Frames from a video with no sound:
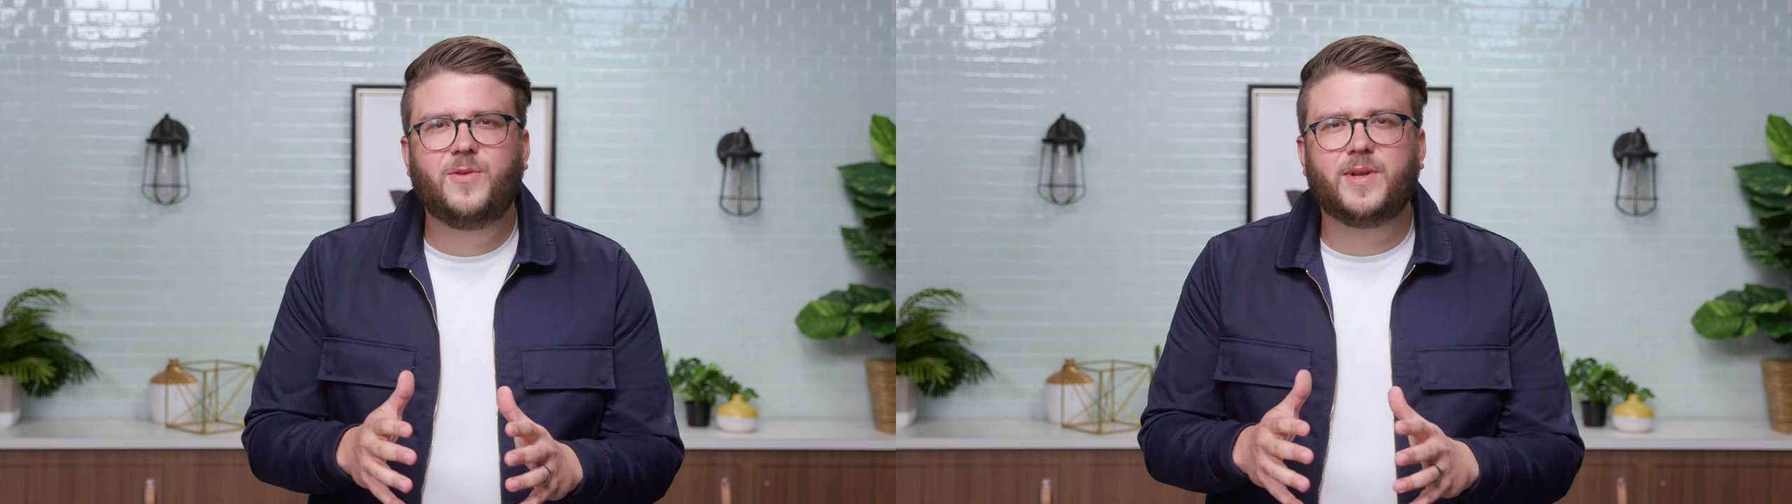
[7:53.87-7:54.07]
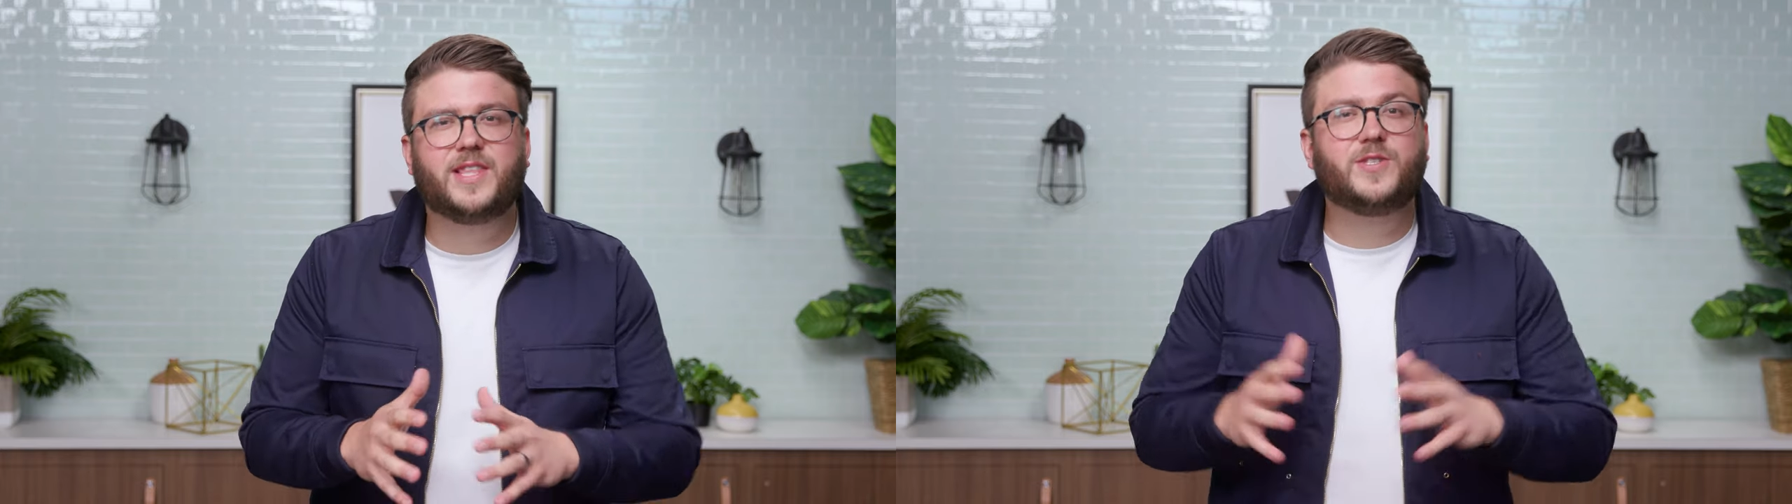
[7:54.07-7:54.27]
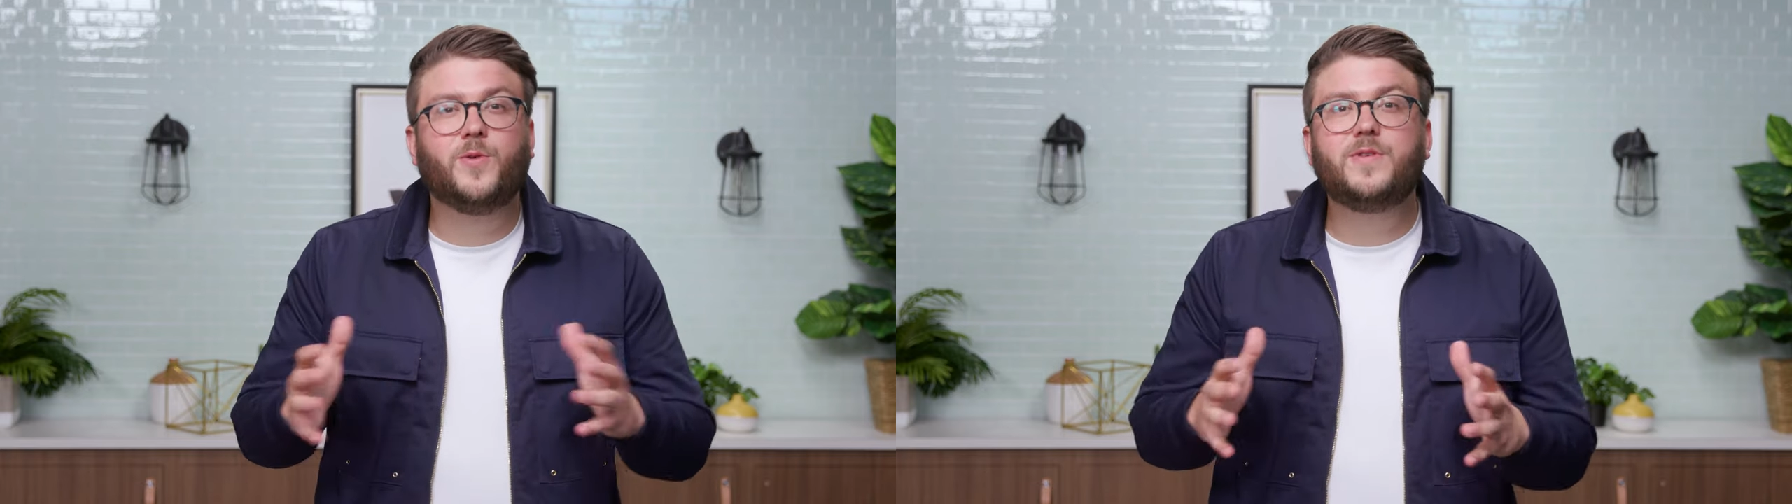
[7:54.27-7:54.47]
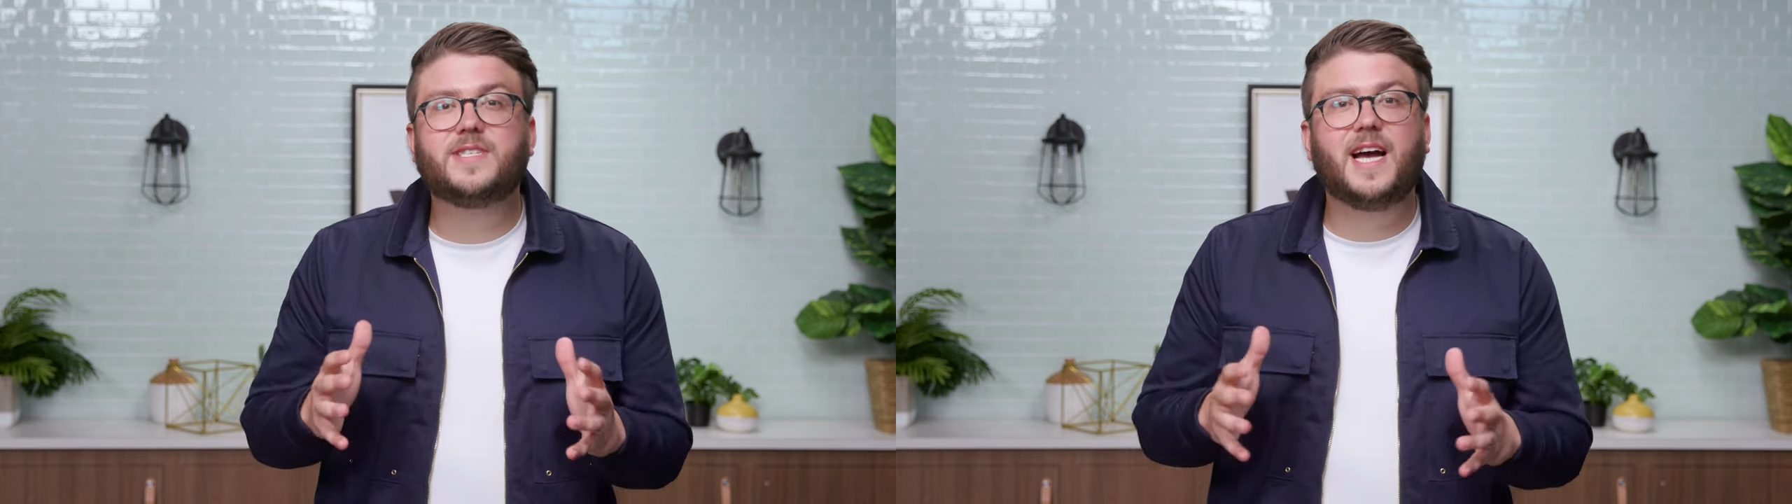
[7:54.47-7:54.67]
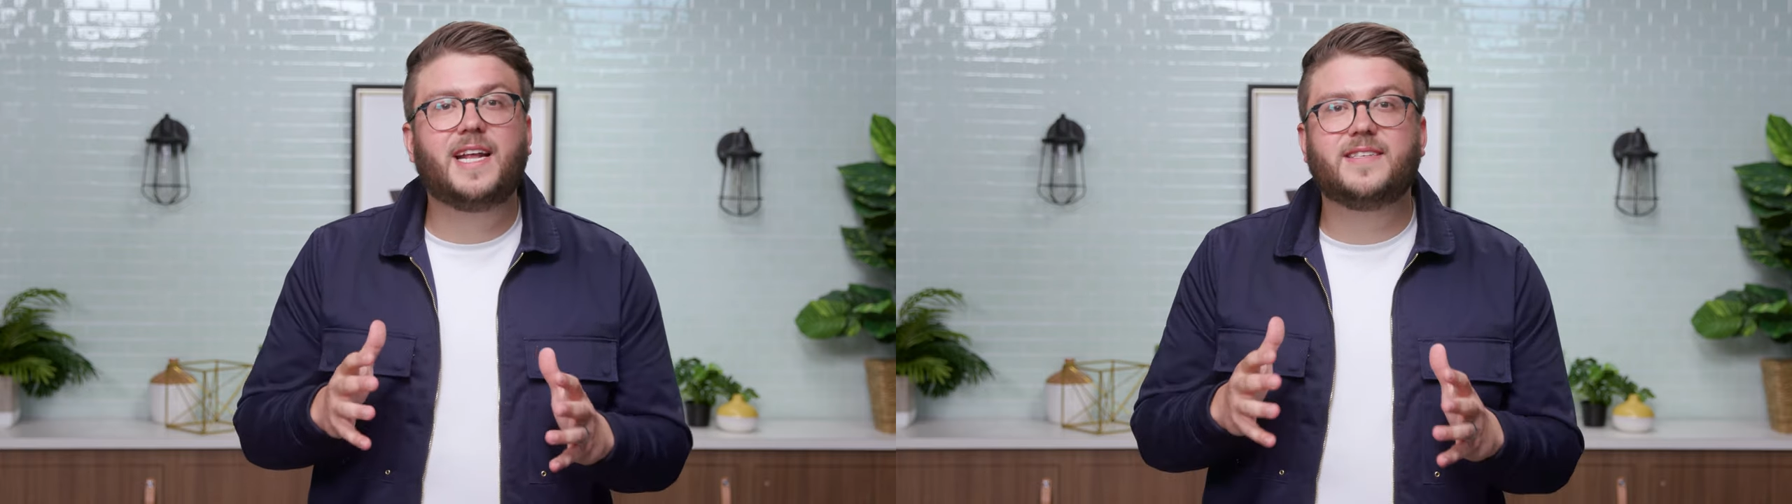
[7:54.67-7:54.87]
with the tools
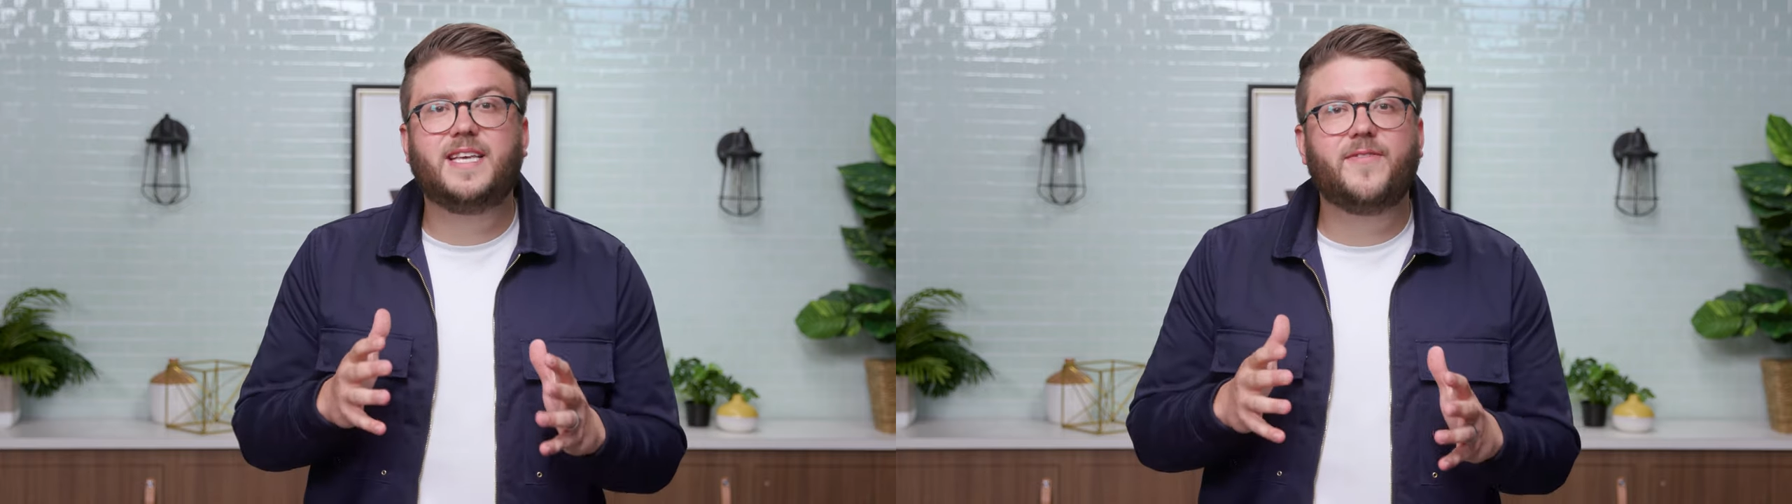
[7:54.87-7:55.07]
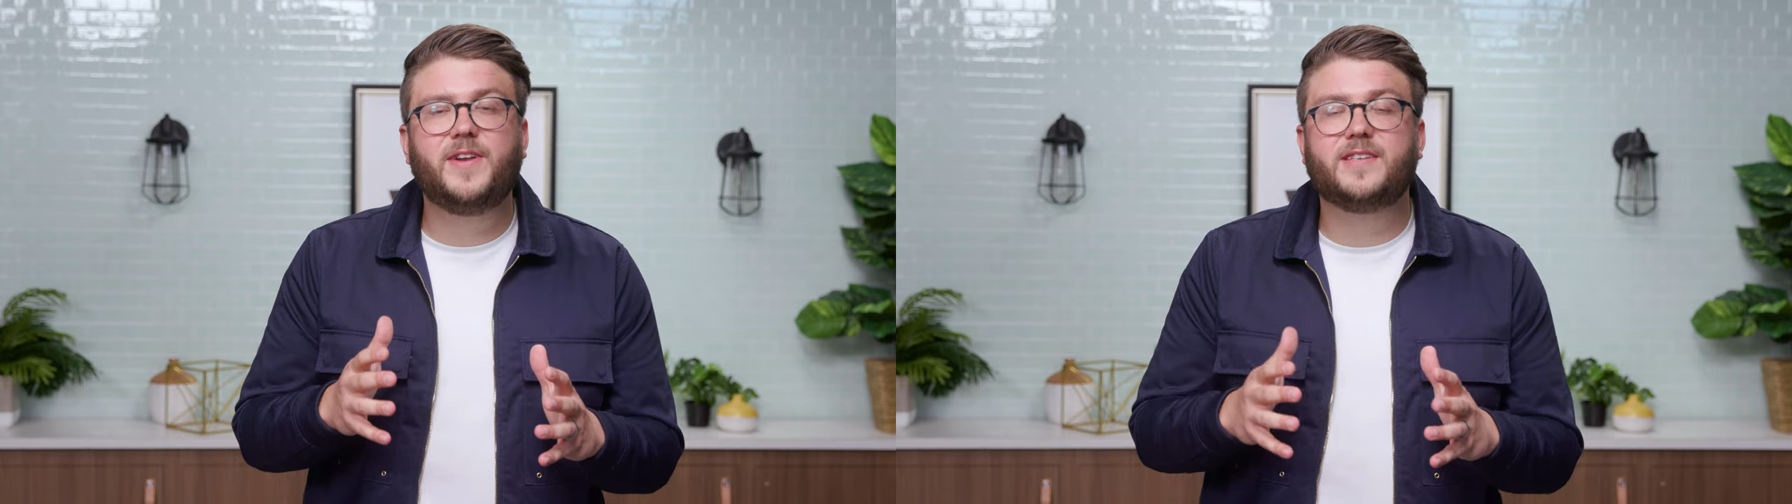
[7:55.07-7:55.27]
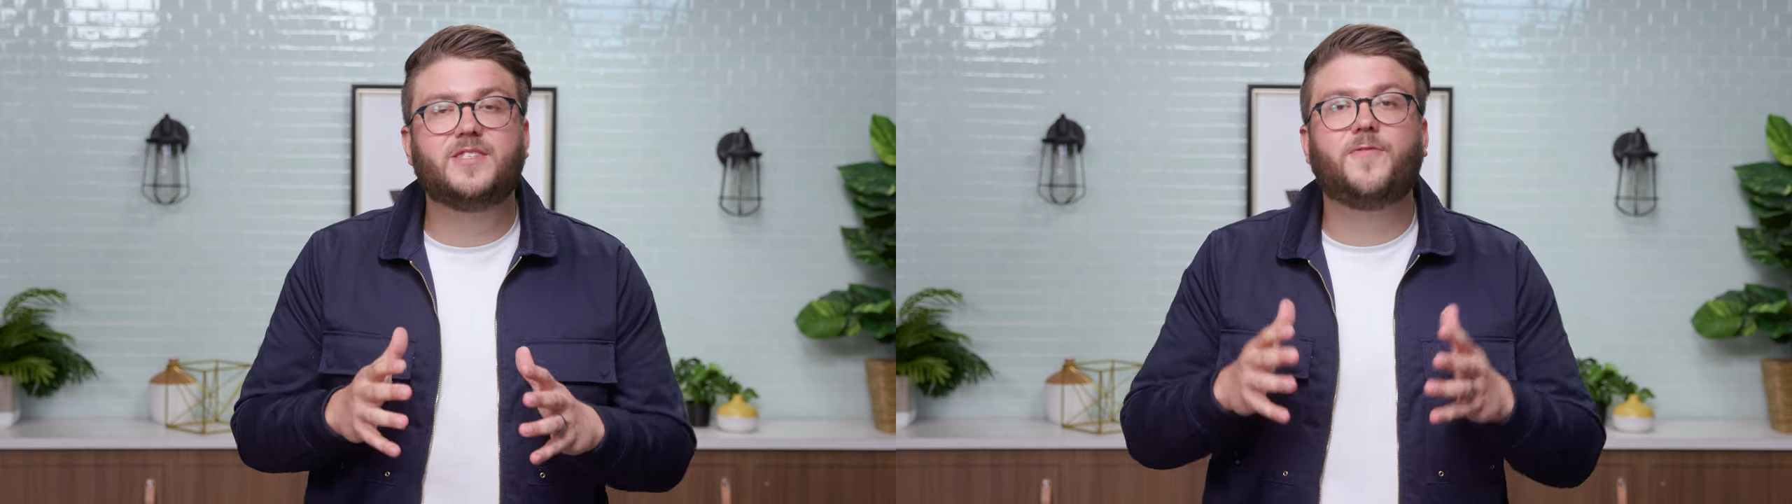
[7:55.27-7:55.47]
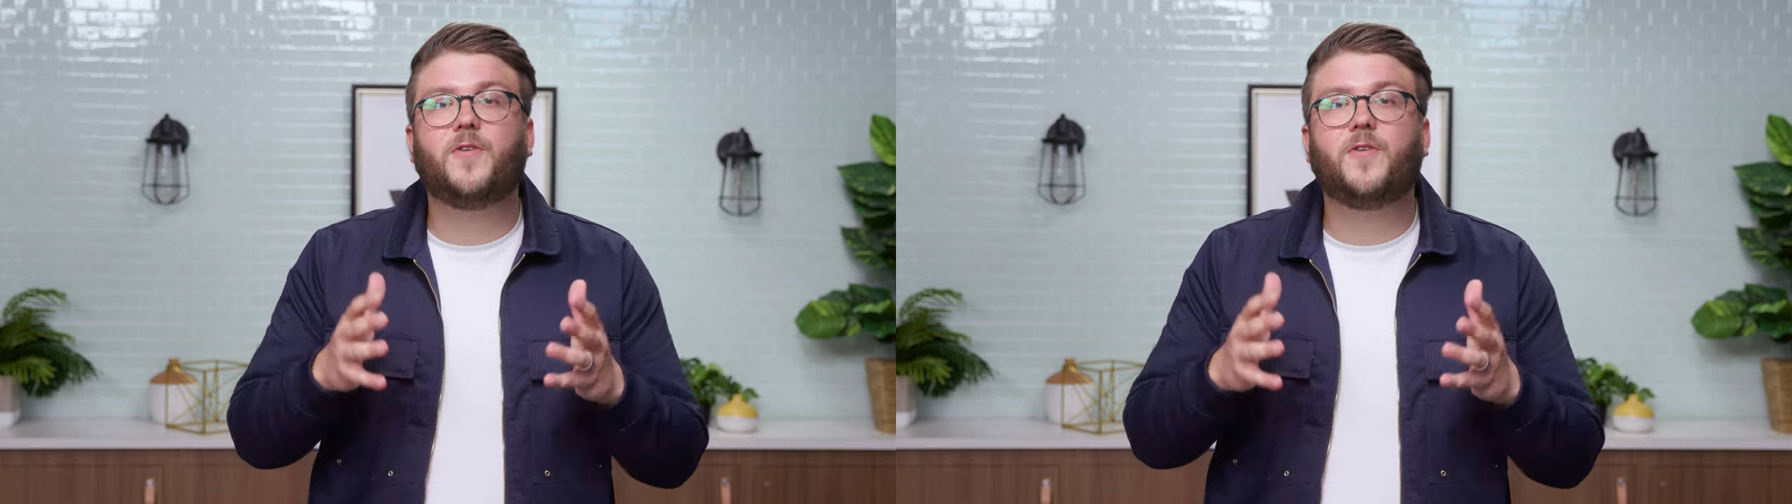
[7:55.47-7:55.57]
God has given us to